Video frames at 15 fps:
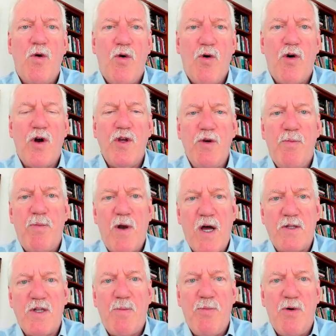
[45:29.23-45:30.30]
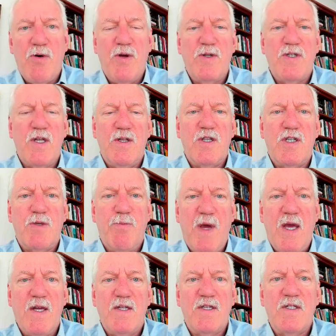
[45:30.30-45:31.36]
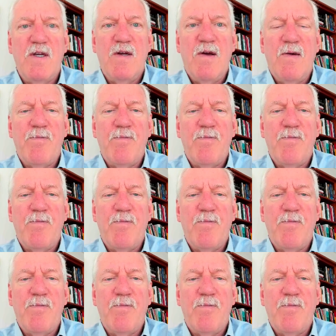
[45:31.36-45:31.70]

or you plot the points in the space